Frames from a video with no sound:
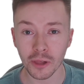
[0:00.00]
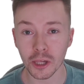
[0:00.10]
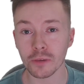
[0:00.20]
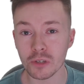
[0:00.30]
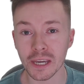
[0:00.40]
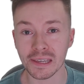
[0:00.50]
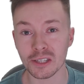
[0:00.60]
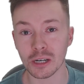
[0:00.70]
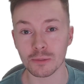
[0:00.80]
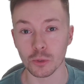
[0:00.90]
Thank you for taking
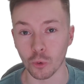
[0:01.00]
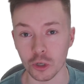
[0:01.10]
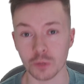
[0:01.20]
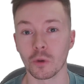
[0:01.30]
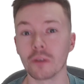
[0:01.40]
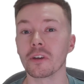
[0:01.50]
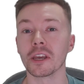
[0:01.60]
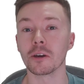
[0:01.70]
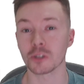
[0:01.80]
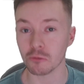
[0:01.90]
the time to watch my
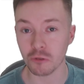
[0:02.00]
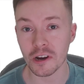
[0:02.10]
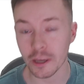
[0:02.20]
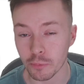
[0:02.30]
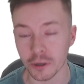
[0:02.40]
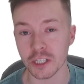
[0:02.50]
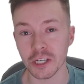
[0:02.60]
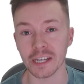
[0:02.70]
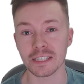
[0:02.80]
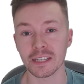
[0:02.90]
videos. I really
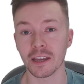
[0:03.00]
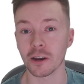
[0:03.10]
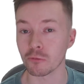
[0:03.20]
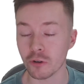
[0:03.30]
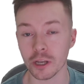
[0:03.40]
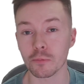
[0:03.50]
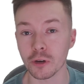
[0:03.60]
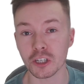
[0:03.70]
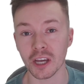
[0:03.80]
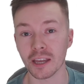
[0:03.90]
appreciate it, and I really
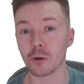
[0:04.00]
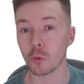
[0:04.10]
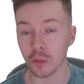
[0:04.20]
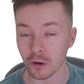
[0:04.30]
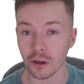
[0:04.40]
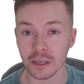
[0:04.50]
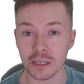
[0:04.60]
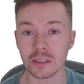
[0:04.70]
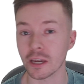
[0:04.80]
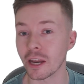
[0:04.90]
appreciate all the
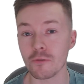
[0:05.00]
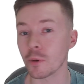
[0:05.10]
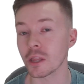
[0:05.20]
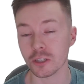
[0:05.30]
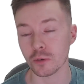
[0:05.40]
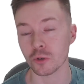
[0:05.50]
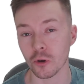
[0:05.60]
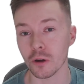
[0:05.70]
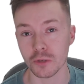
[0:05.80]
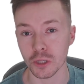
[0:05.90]
likes and everybody that
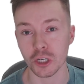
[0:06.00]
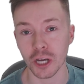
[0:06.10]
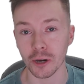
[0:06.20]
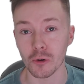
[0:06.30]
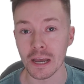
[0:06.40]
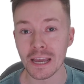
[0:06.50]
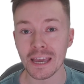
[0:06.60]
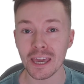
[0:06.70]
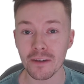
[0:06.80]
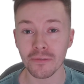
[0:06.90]
subscribes to the channel.
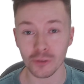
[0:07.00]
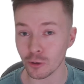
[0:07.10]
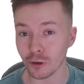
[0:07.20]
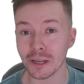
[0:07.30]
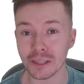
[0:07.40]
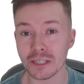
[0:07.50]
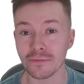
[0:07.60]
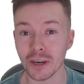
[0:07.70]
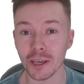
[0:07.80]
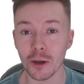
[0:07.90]
If you like
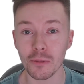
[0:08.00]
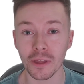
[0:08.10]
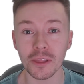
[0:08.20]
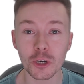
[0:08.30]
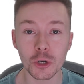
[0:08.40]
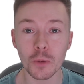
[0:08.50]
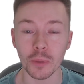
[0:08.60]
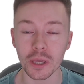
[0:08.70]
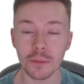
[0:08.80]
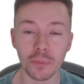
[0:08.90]
this video, then there should
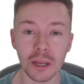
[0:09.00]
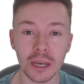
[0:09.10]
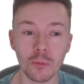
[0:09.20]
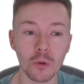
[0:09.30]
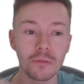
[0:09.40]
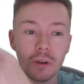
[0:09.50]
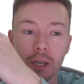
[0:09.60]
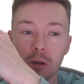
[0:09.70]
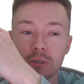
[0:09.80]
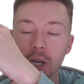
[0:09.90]
be plenty more
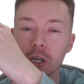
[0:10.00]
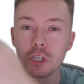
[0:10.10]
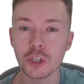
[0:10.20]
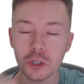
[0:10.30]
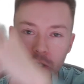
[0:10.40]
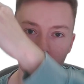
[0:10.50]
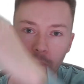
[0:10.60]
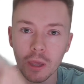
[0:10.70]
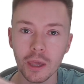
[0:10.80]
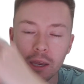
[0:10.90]
videos just
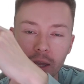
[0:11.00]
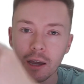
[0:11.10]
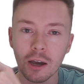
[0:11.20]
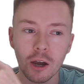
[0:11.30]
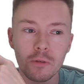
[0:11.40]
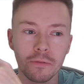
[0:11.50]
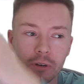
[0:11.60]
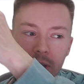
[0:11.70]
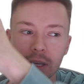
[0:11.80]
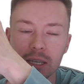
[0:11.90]
up here.
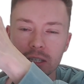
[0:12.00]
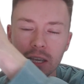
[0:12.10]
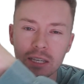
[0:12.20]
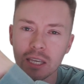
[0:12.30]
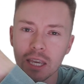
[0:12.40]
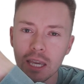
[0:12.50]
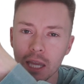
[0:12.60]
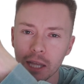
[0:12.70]
Hopefully it's here.